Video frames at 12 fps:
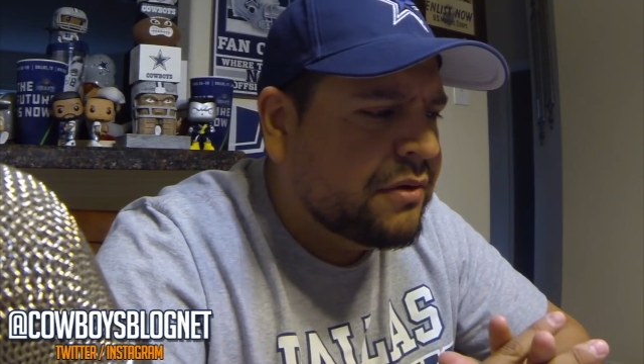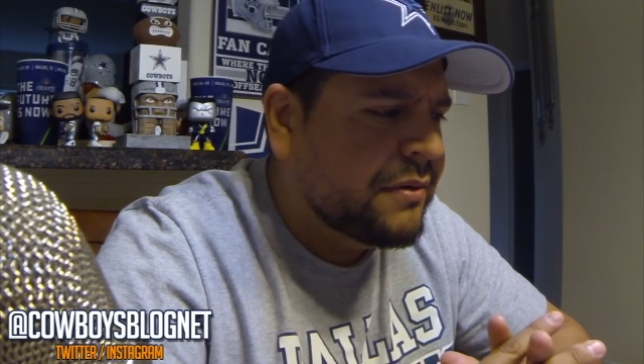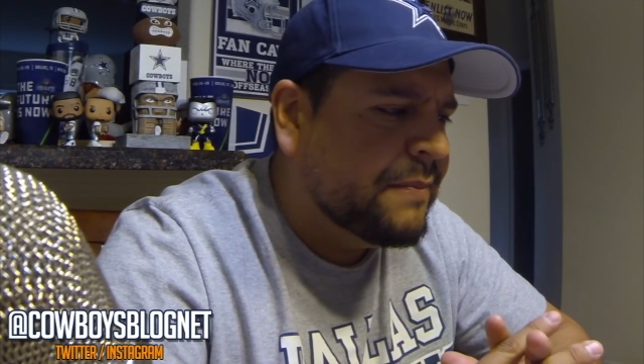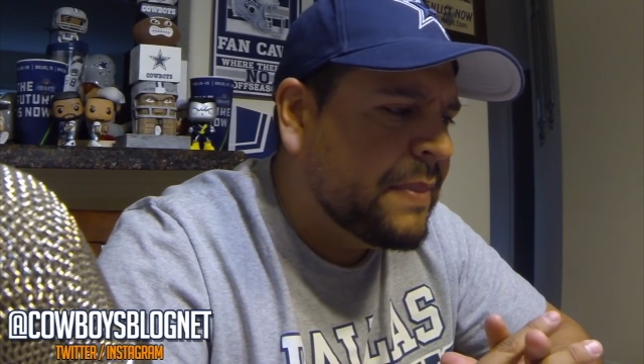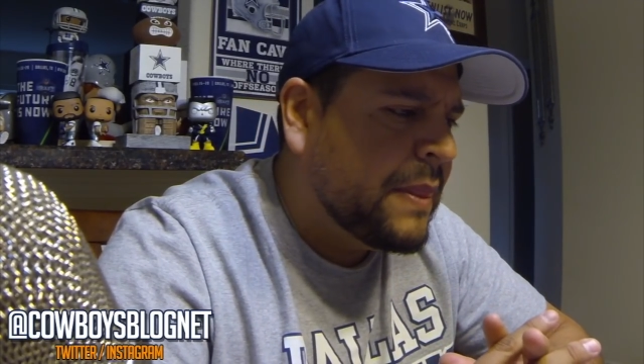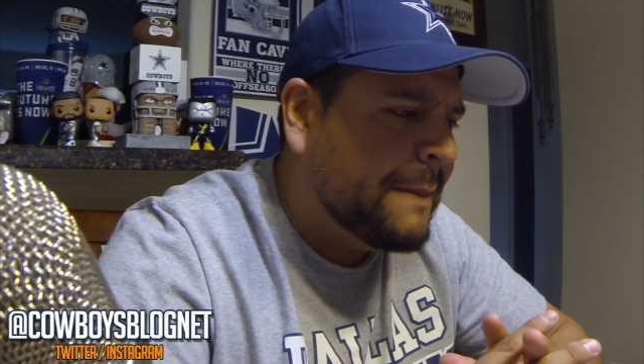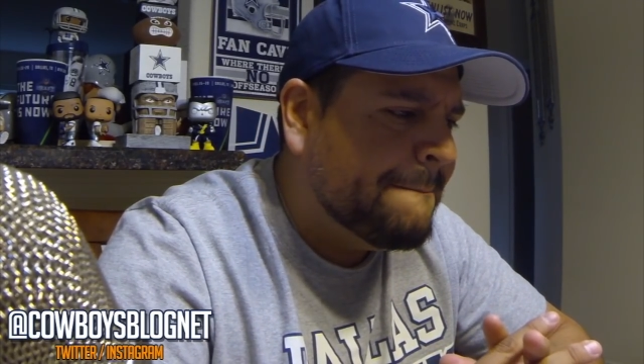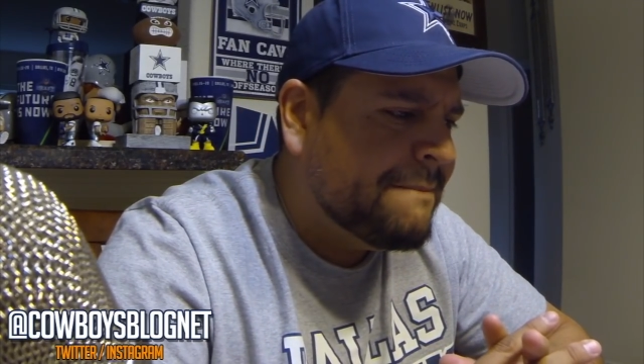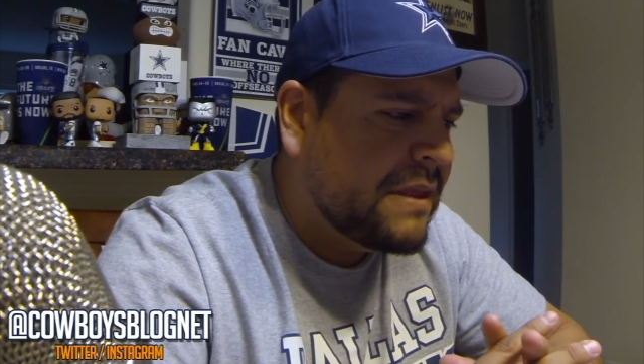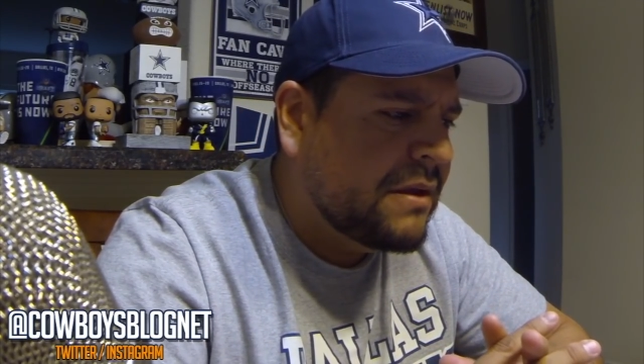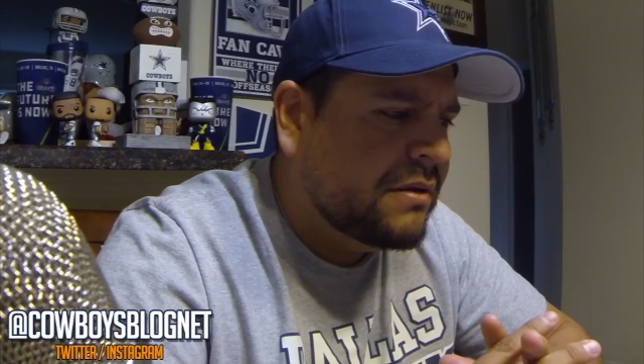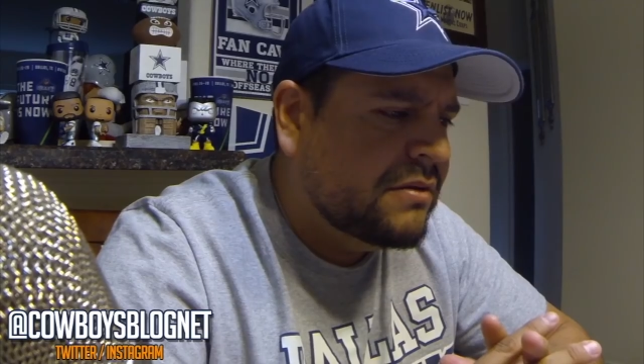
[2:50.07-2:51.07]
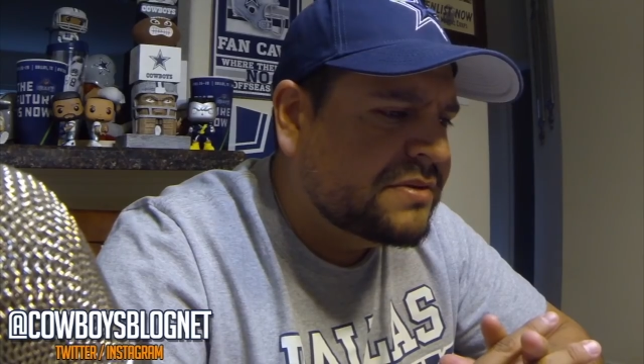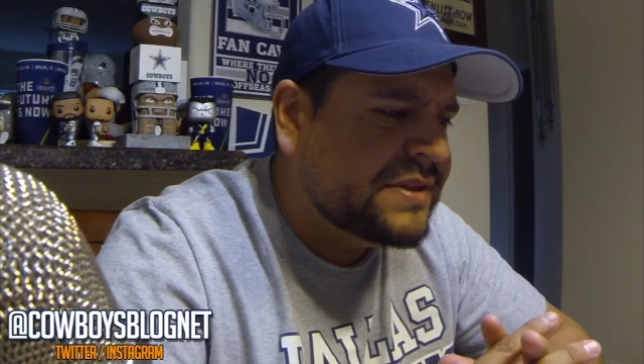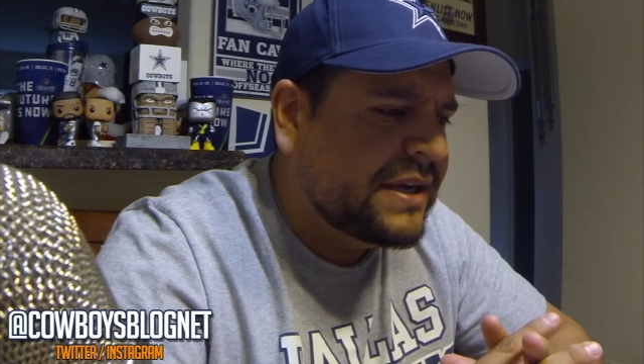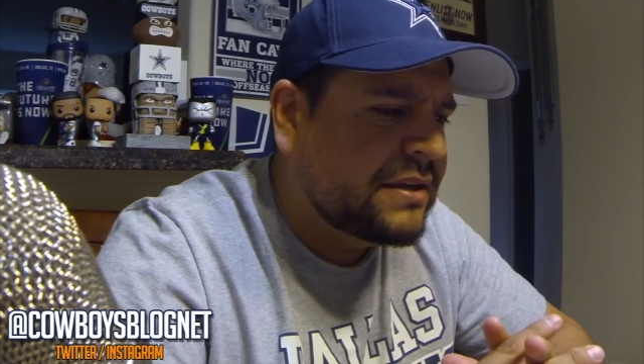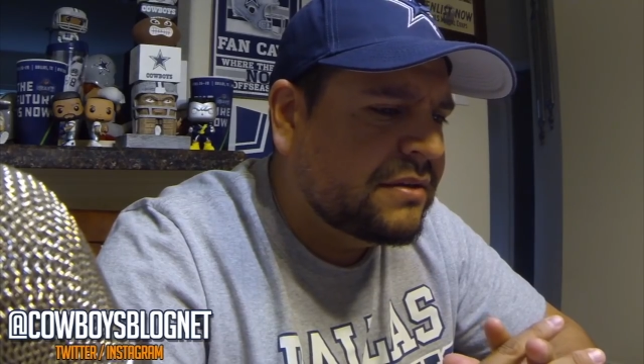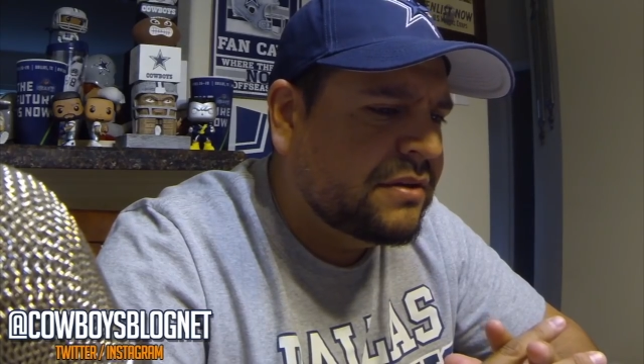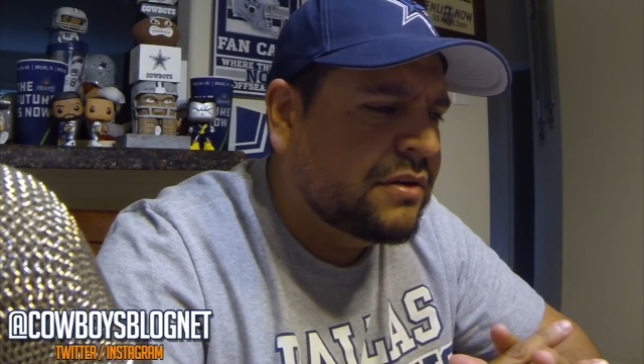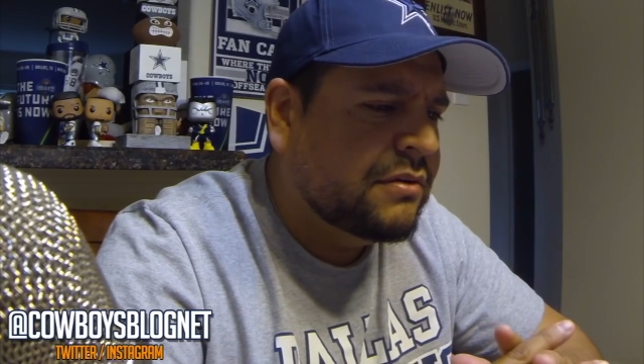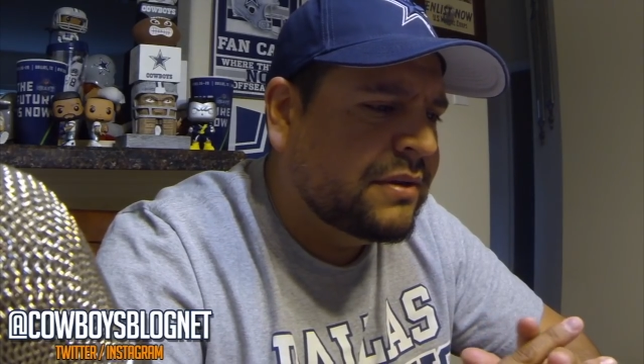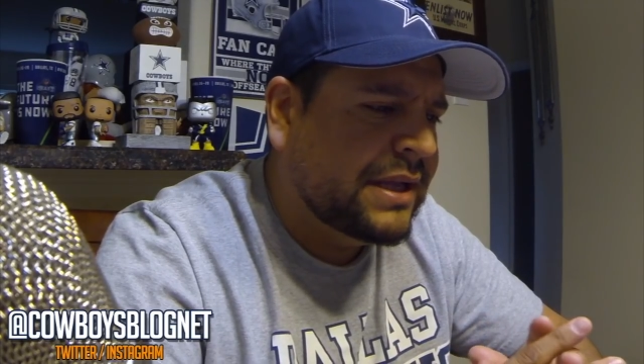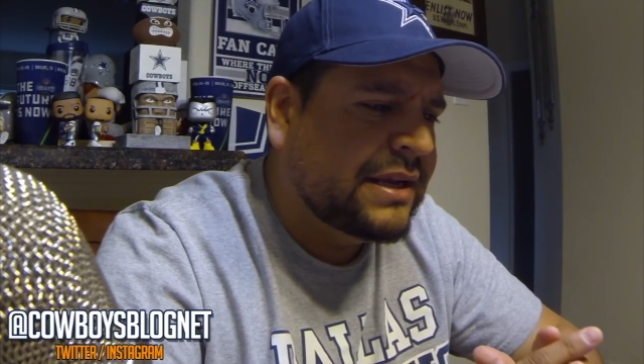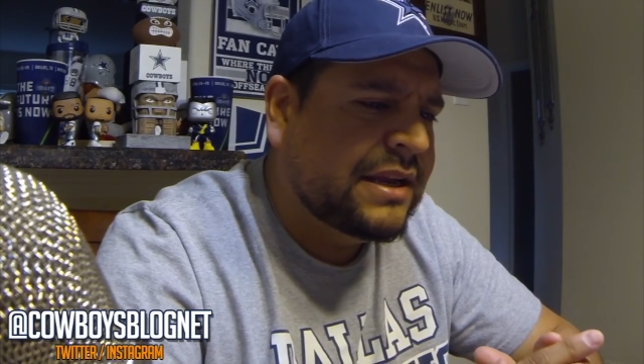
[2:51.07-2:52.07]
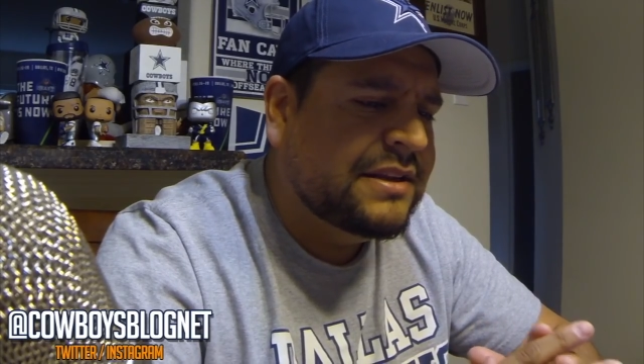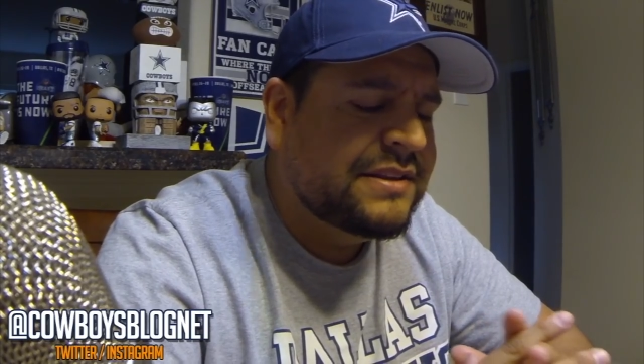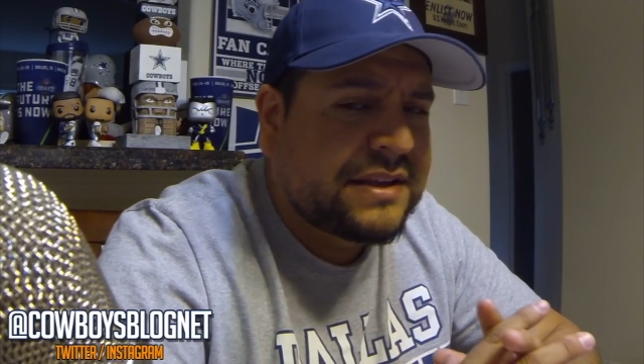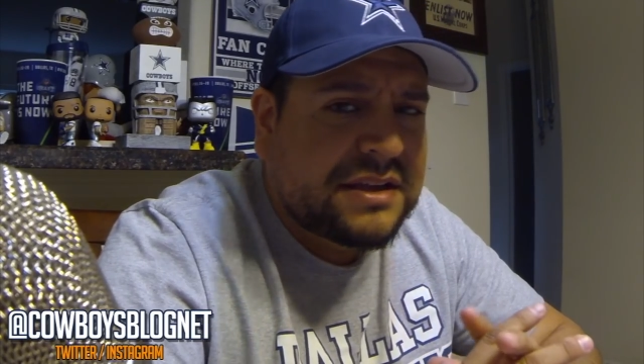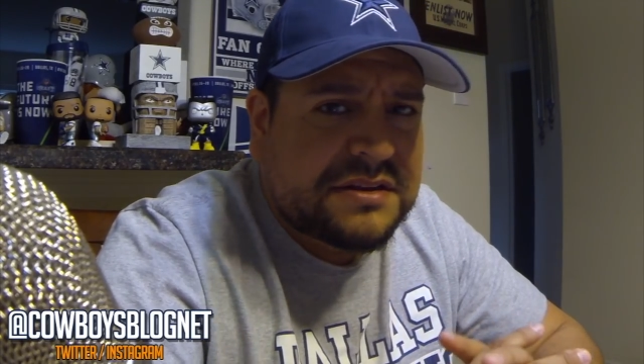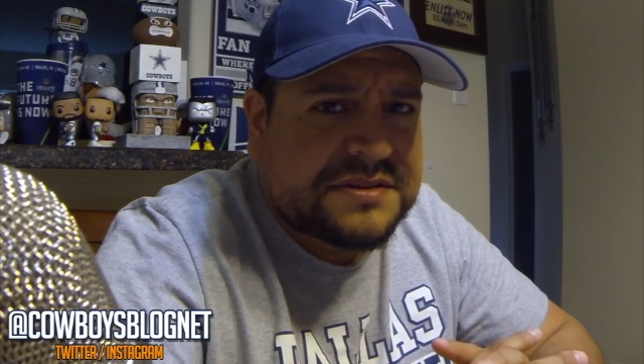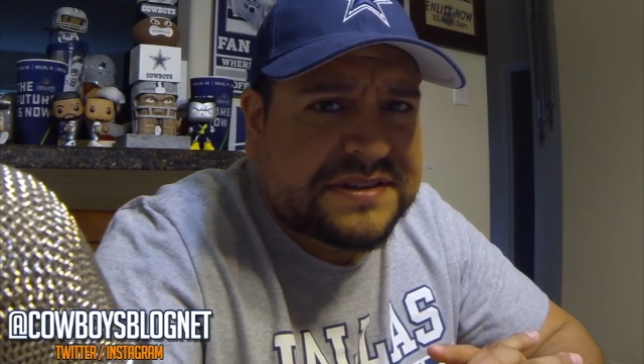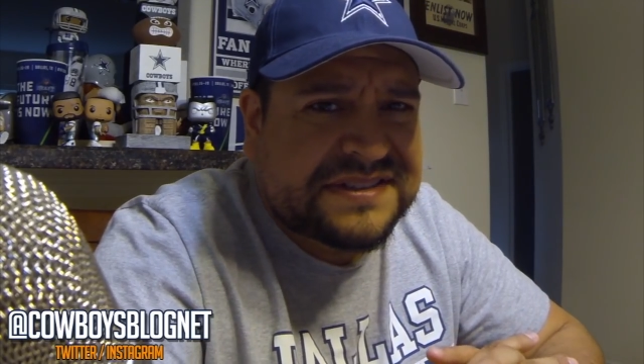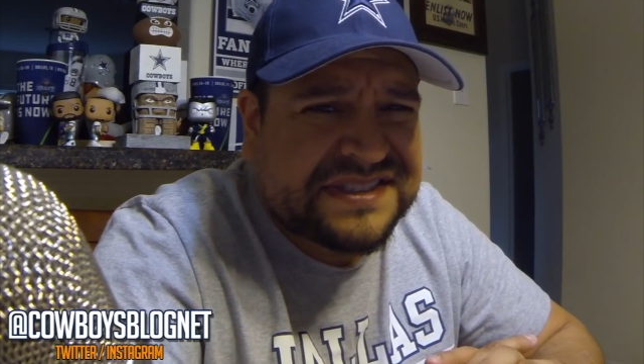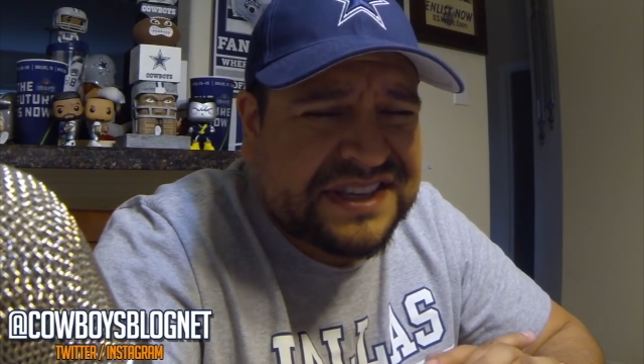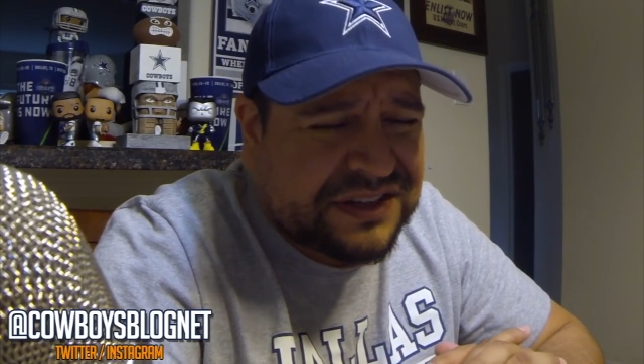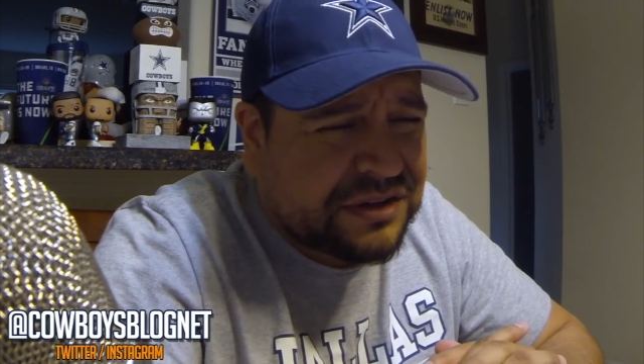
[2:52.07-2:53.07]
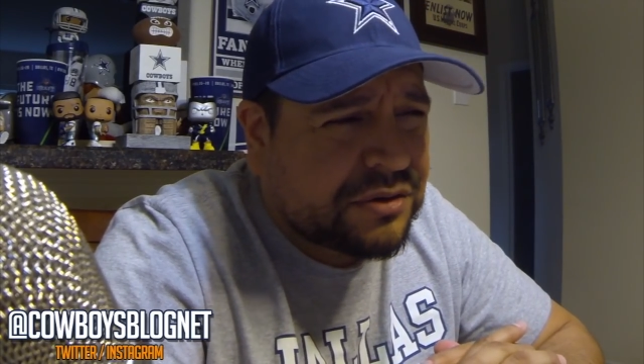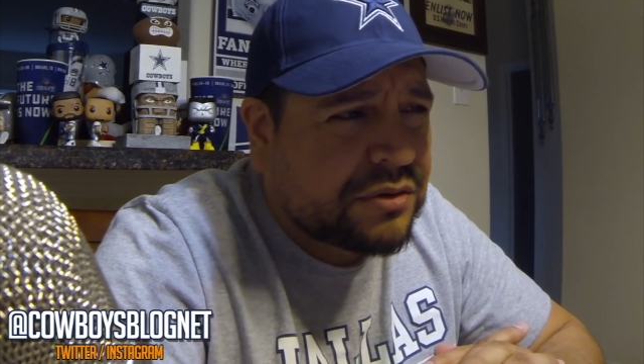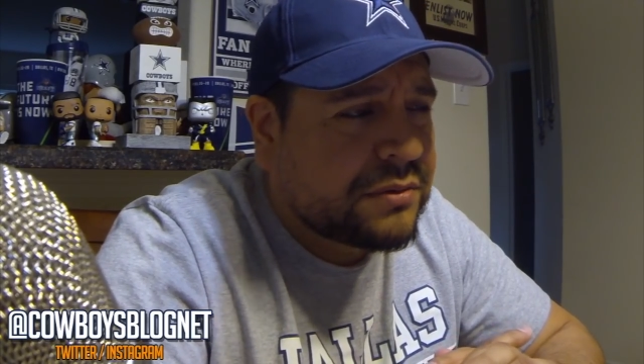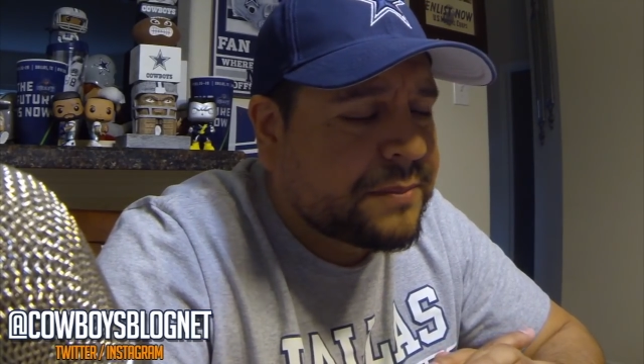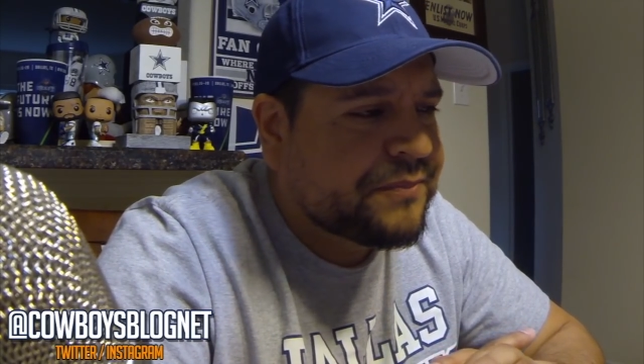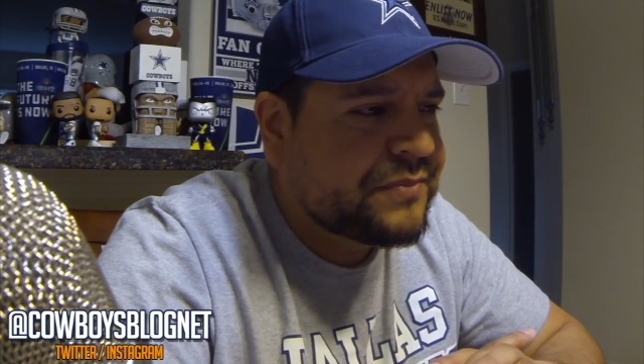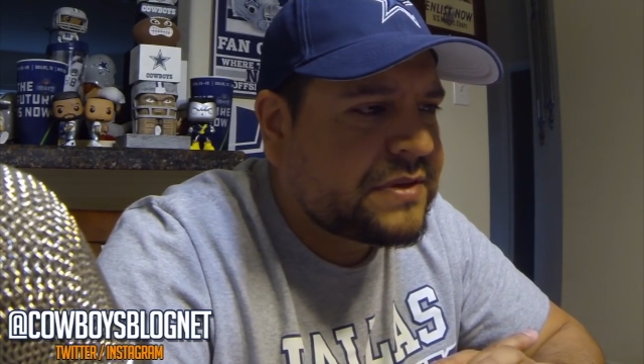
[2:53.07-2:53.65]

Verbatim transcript: It looks like, you know, like anything else, it's cyclical.